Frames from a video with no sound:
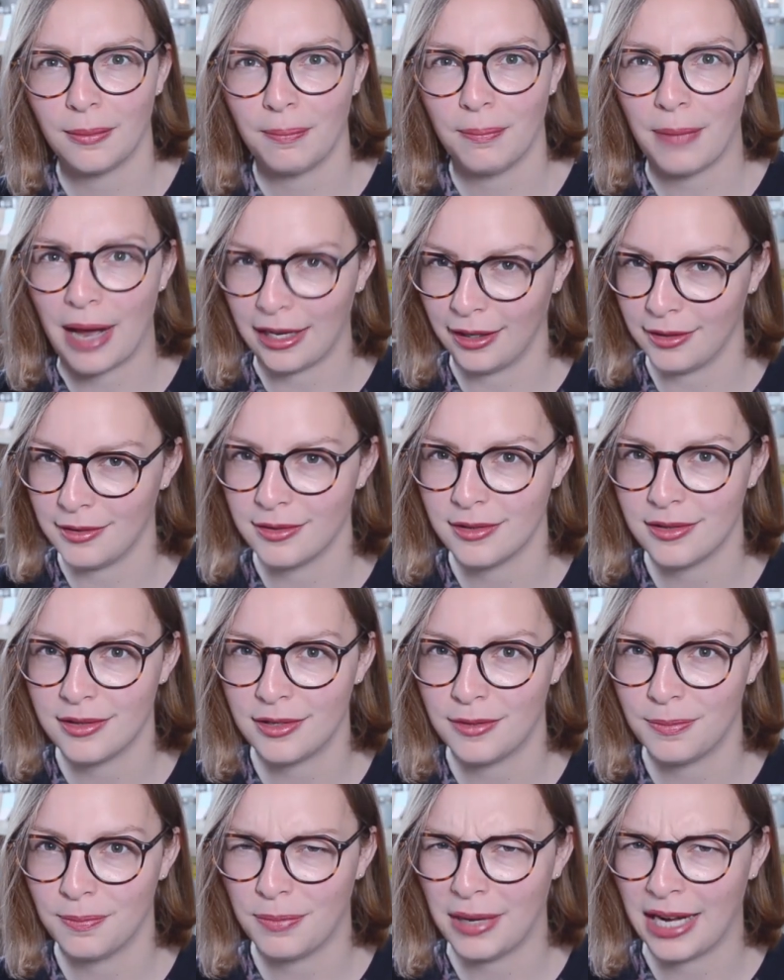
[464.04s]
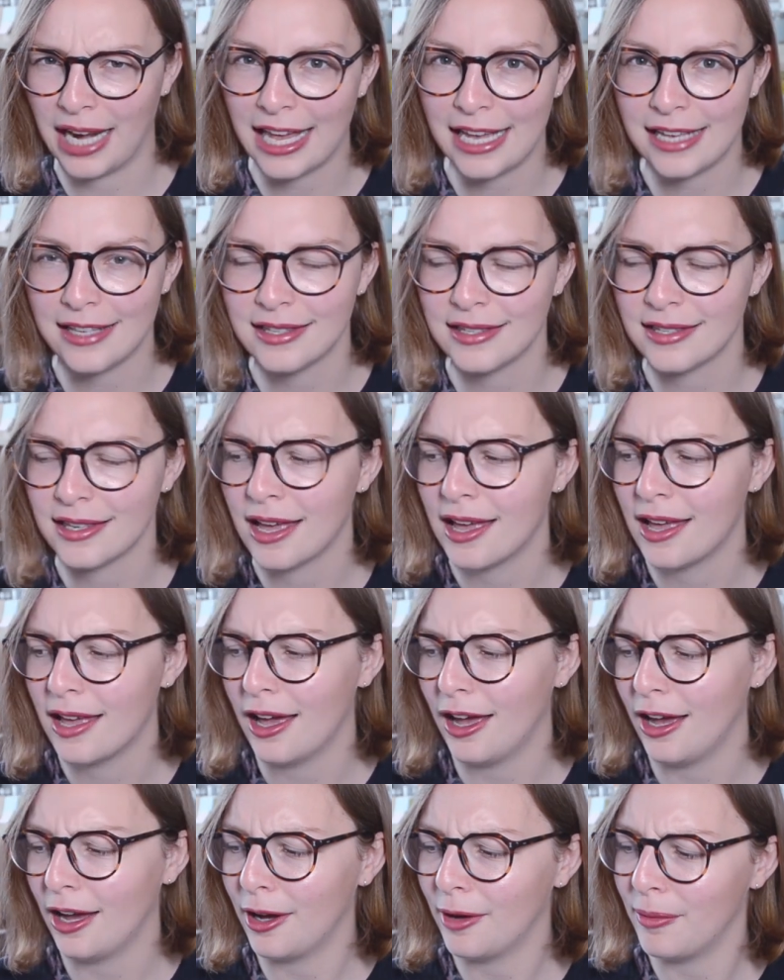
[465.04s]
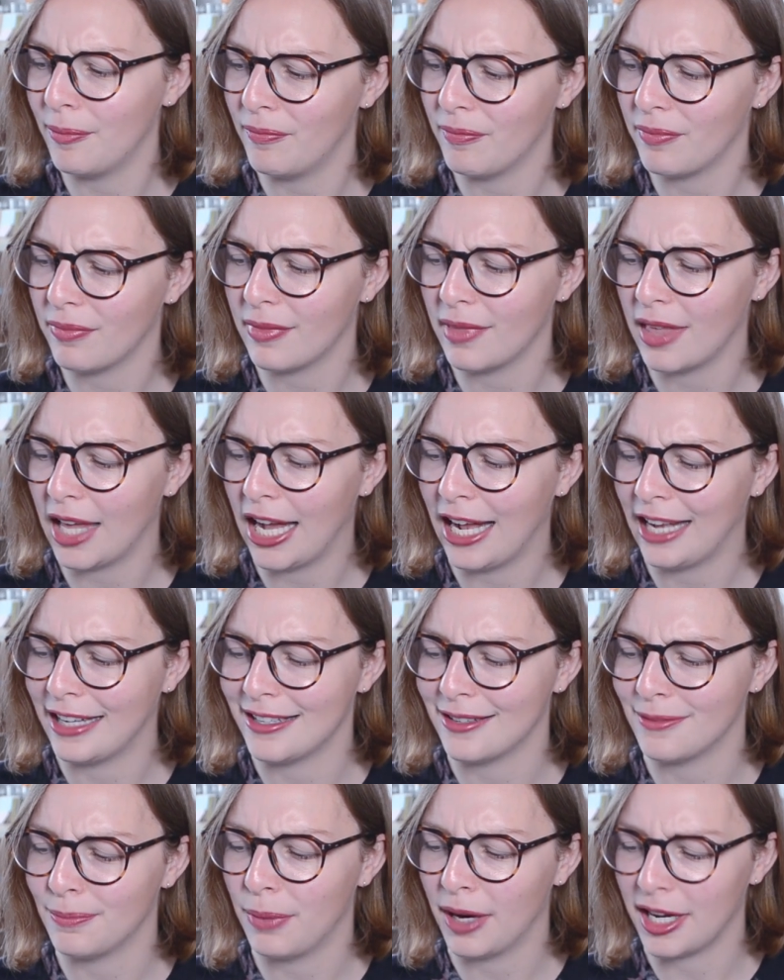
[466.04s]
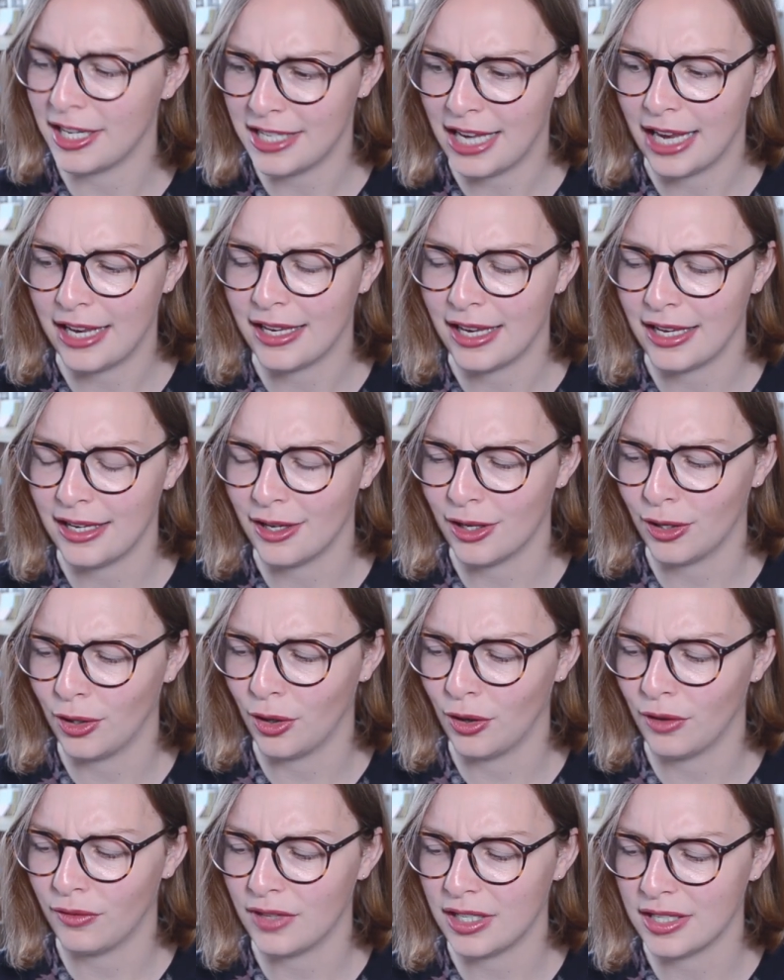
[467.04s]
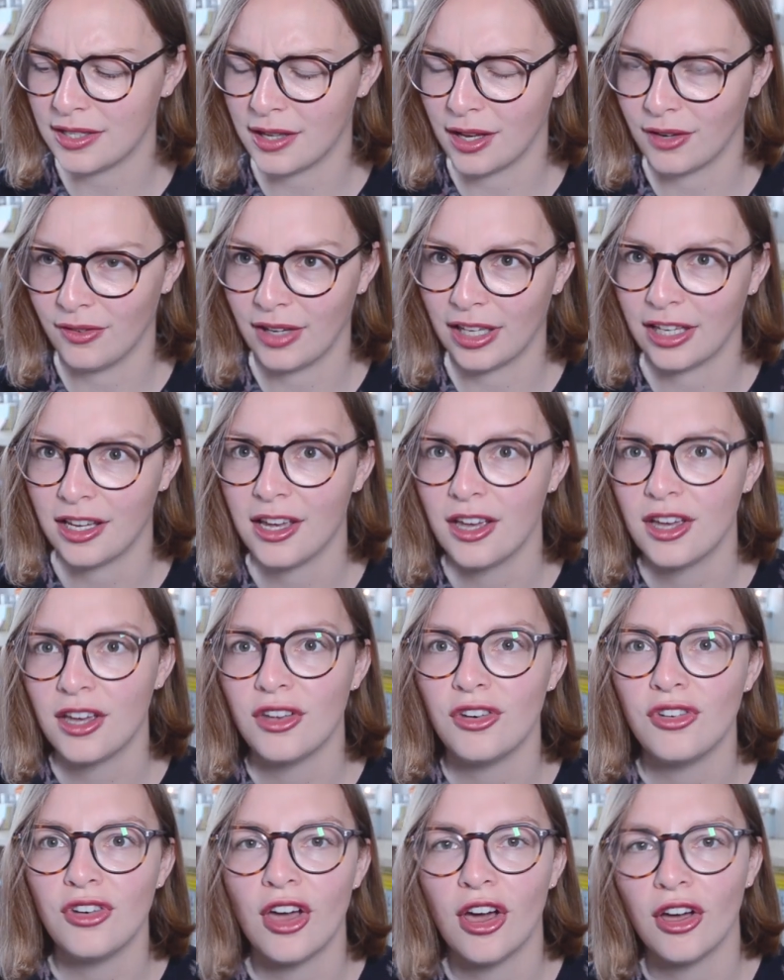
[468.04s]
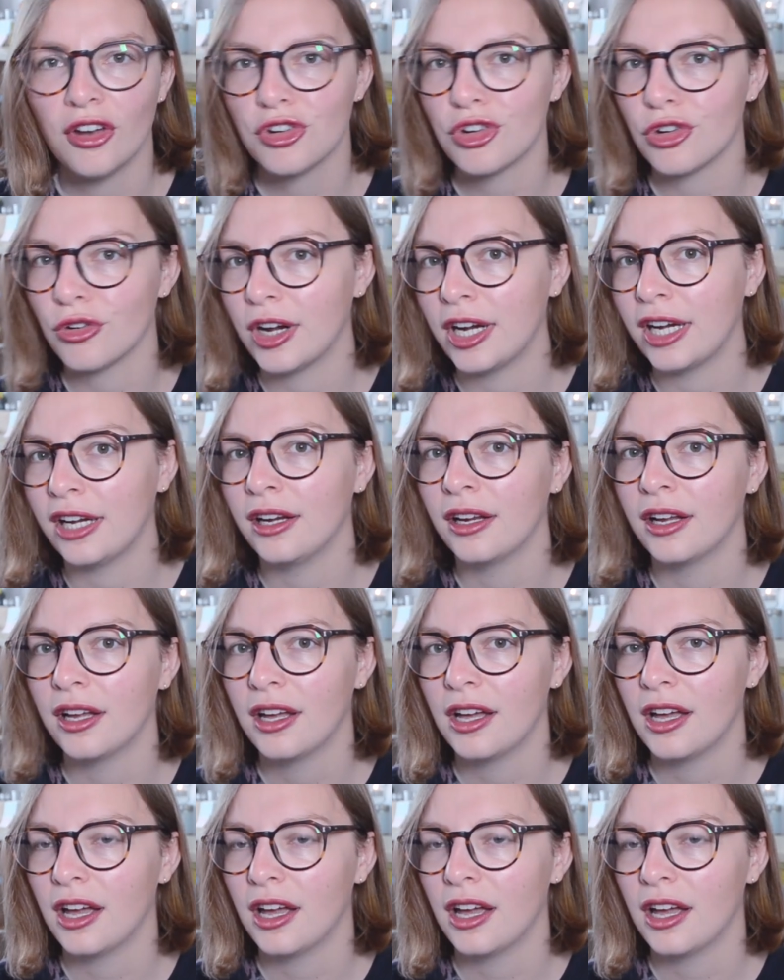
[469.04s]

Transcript: balanced place, and by taking a lot of these kind of like nurturing